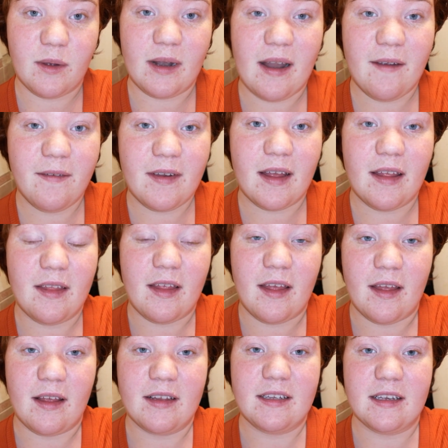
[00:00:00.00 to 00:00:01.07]
So I left it
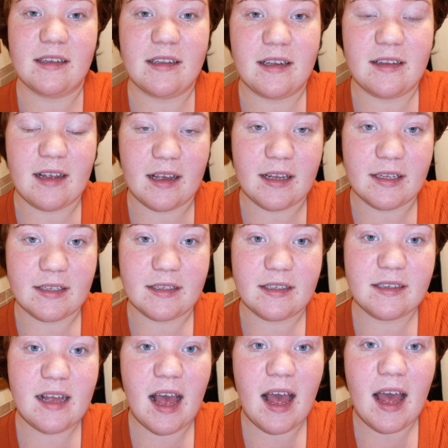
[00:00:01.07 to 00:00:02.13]
the 60
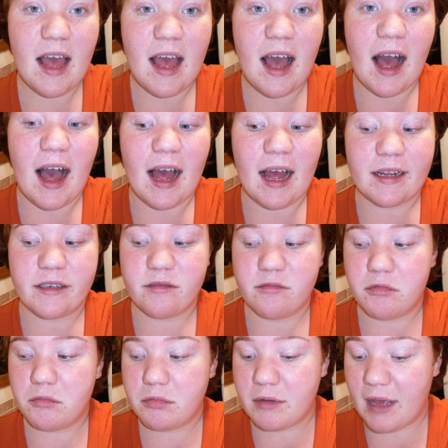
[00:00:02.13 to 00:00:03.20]
seconds, and
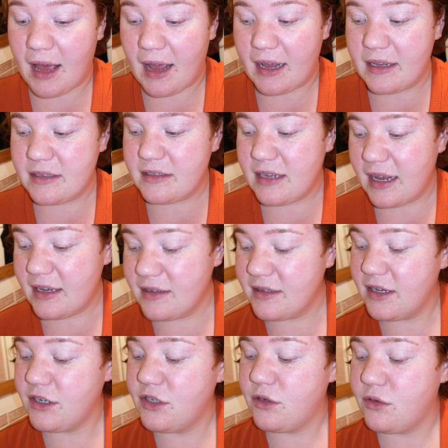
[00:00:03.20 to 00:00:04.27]
yeah, it says
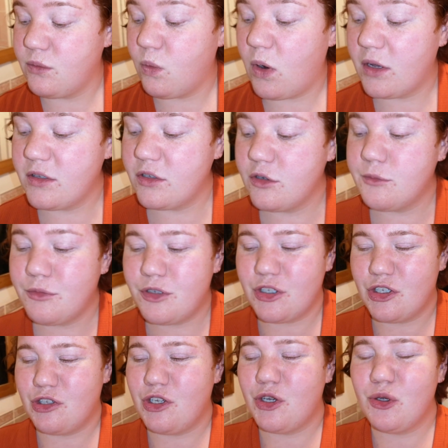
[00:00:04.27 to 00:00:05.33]
they should whiten up
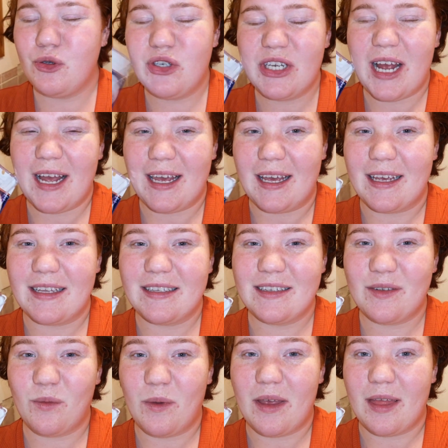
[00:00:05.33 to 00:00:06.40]
just 2
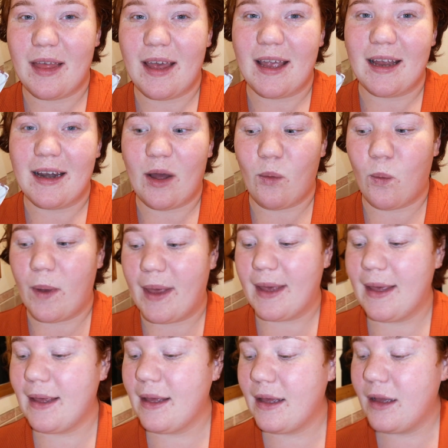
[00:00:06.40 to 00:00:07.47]
shades within a
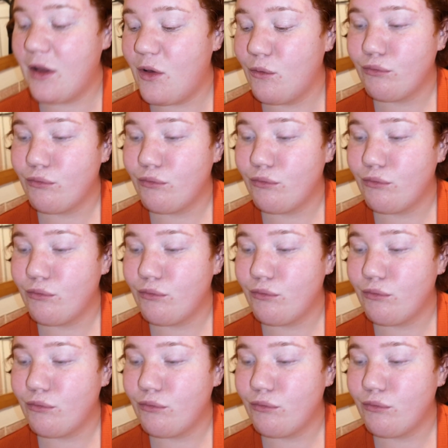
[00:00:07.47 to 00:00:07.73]
week.